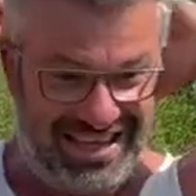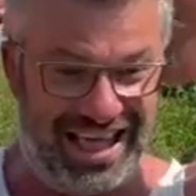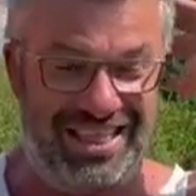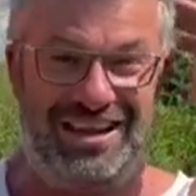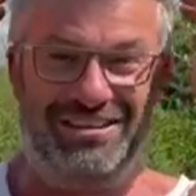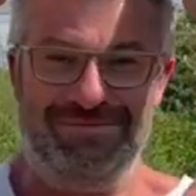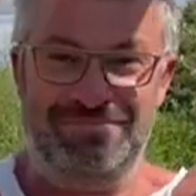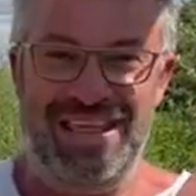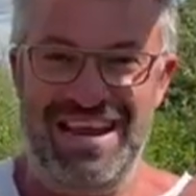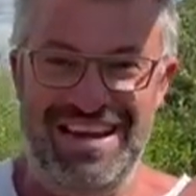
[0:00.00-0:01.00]
and then it goes
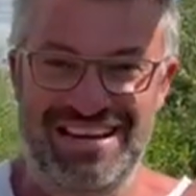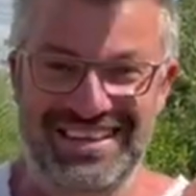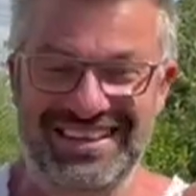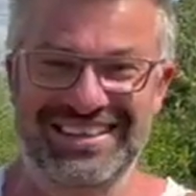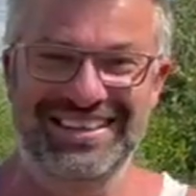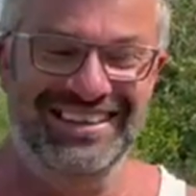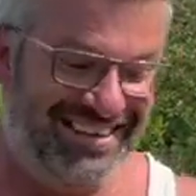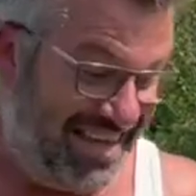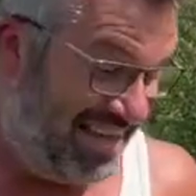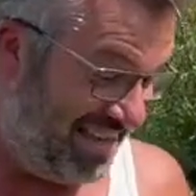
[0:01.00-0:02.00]
ding.
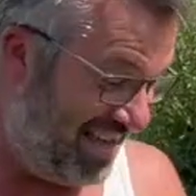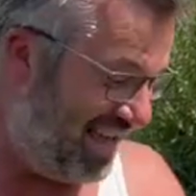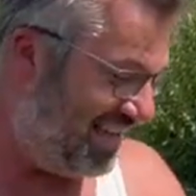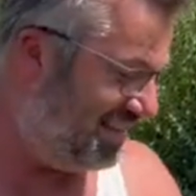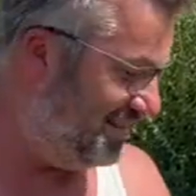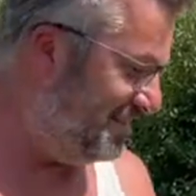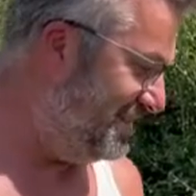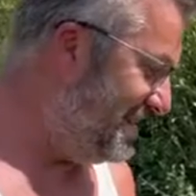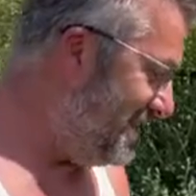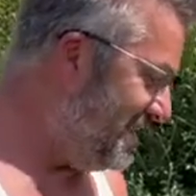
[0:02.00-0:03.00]
Yeah.
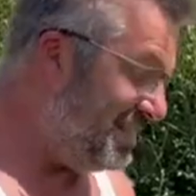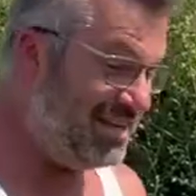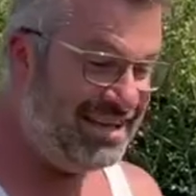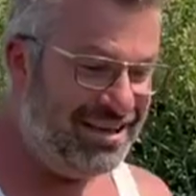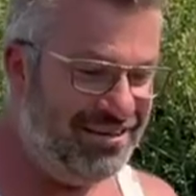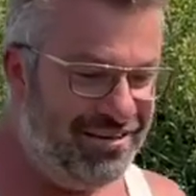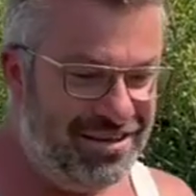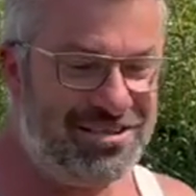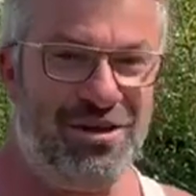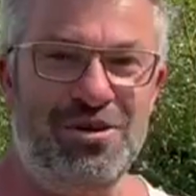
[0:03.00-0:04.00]

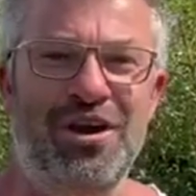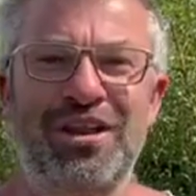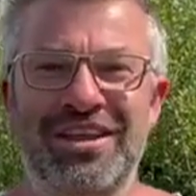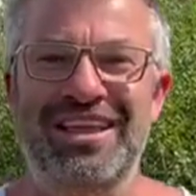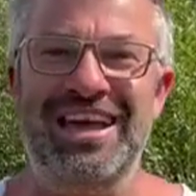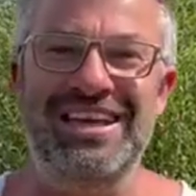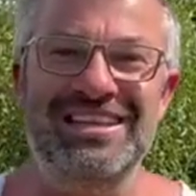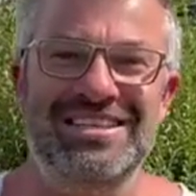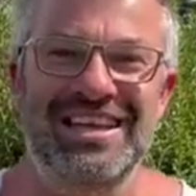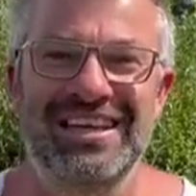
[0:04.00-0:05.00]
So gone are the
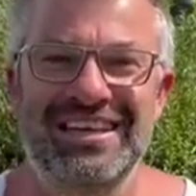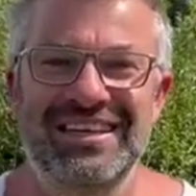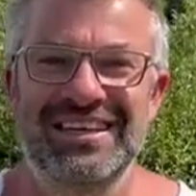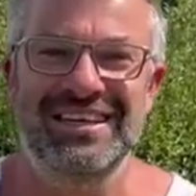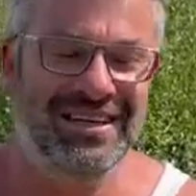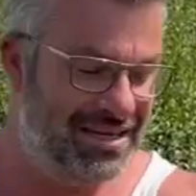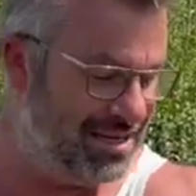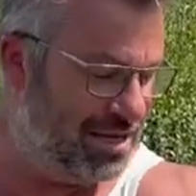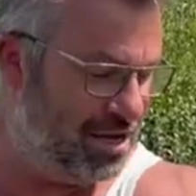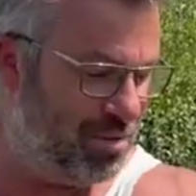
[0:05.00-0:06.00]
days
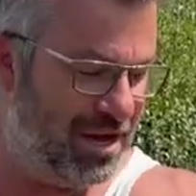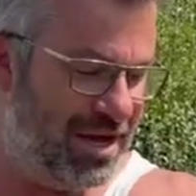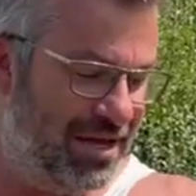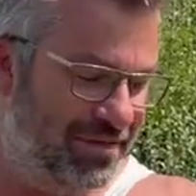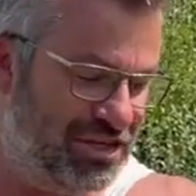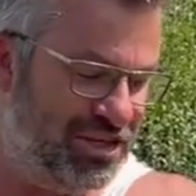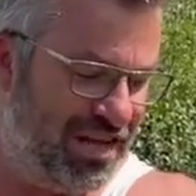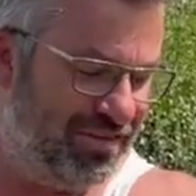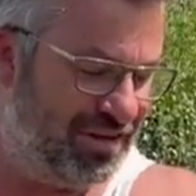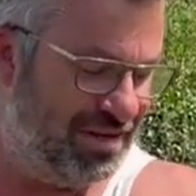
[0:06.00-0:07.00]
where this
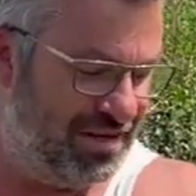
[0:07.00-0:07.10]
young